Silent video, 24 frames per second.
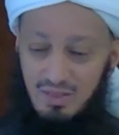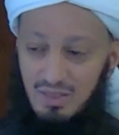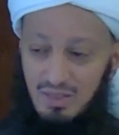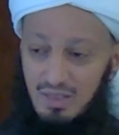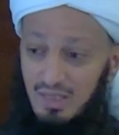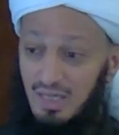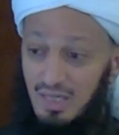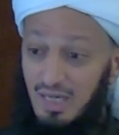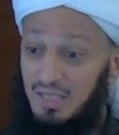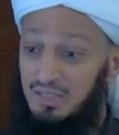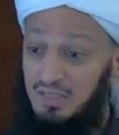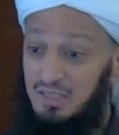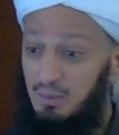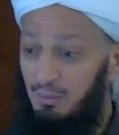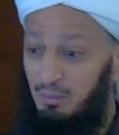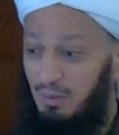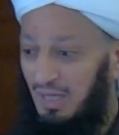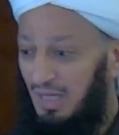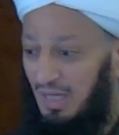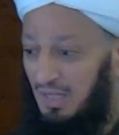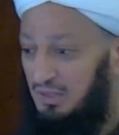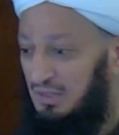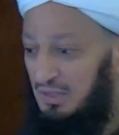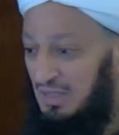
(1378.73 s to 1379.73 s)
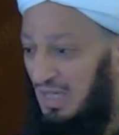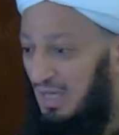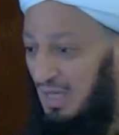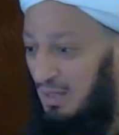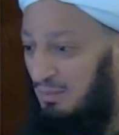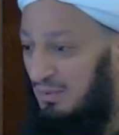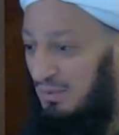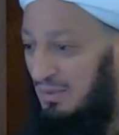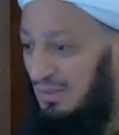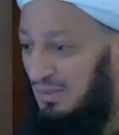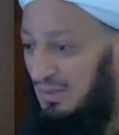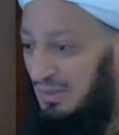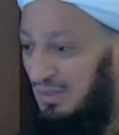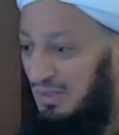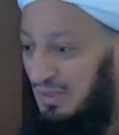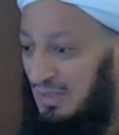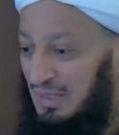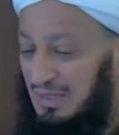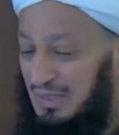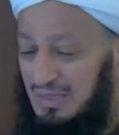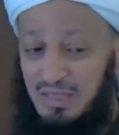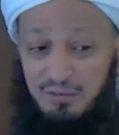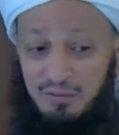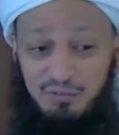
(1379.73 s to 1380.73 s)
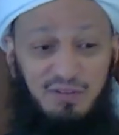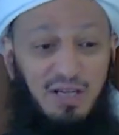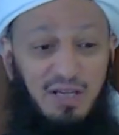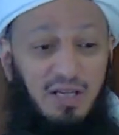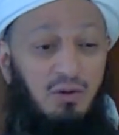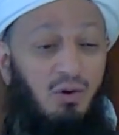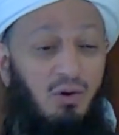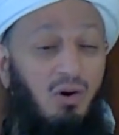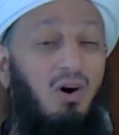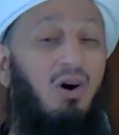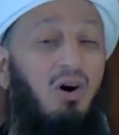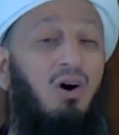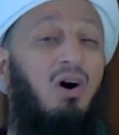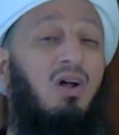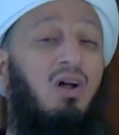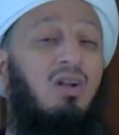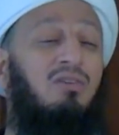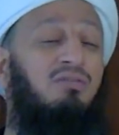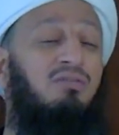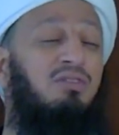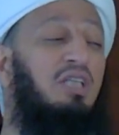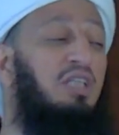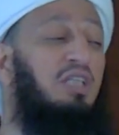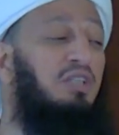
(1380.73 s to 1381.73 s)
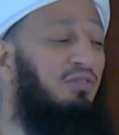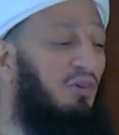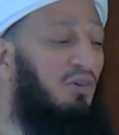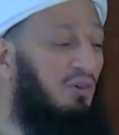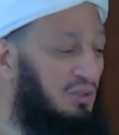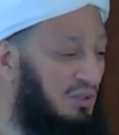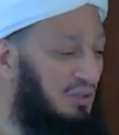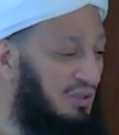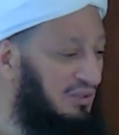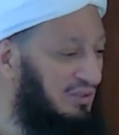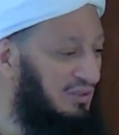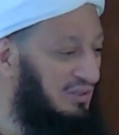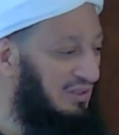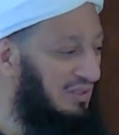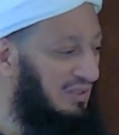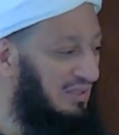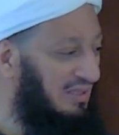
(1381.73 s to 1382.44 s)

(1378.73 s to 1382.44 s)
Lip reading: Ahzim al-Hisab, defeat all of these forces.